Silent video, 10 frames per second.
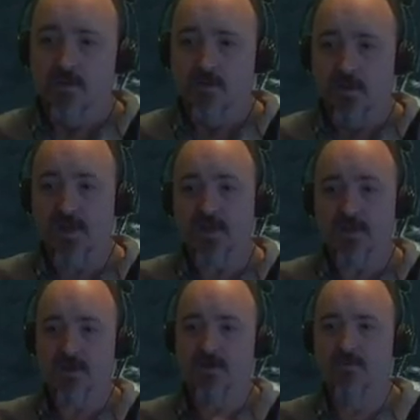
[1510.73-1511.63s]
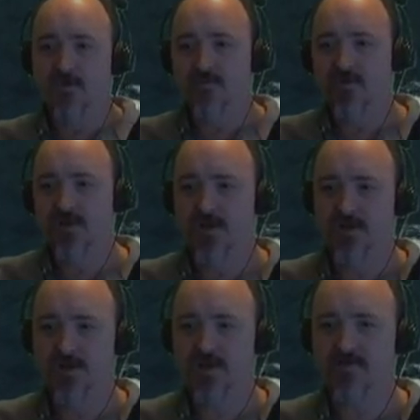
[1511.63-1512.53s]
Hey, we're over
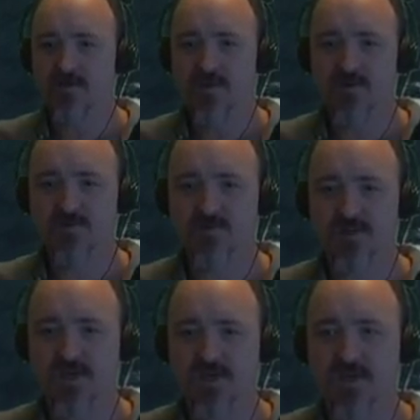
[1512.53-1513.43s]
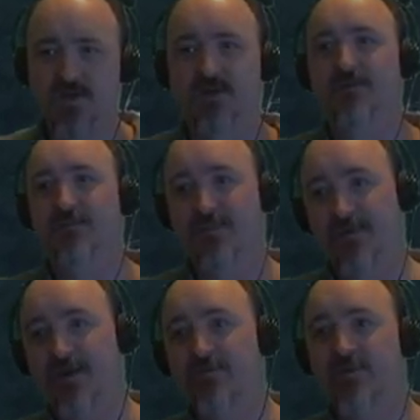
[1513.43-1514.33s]
70 meters per second.
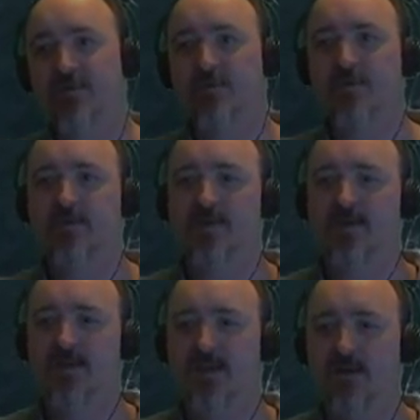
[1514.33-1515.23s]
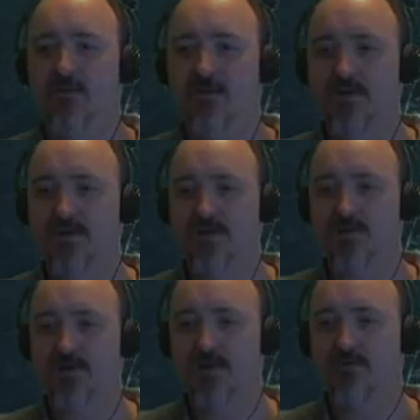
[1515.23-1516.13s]
I would normally be now
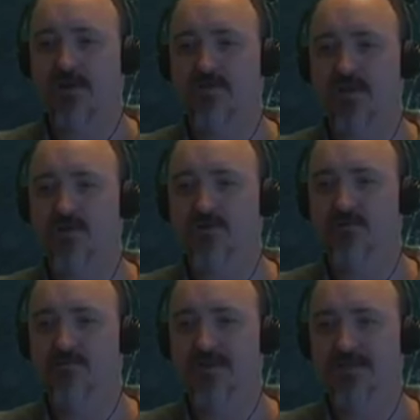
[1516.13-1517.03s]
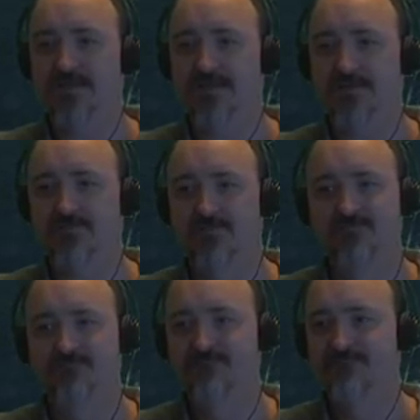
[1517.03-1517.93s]
starting a gravity turn, but
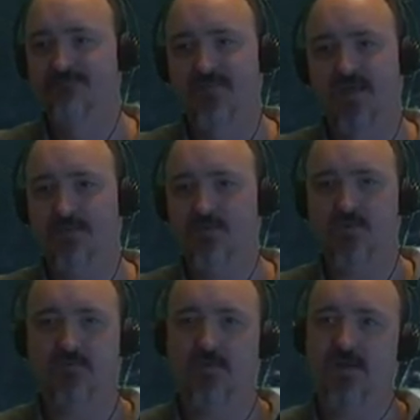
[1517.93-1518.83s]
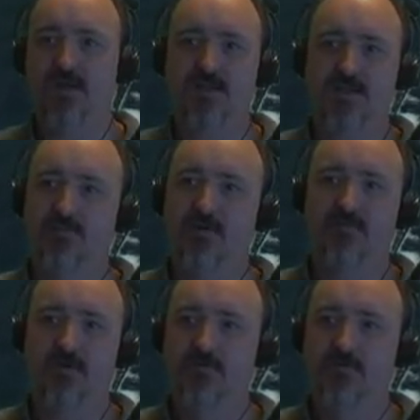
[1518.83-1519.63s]
I'm too afraid it'll tip over.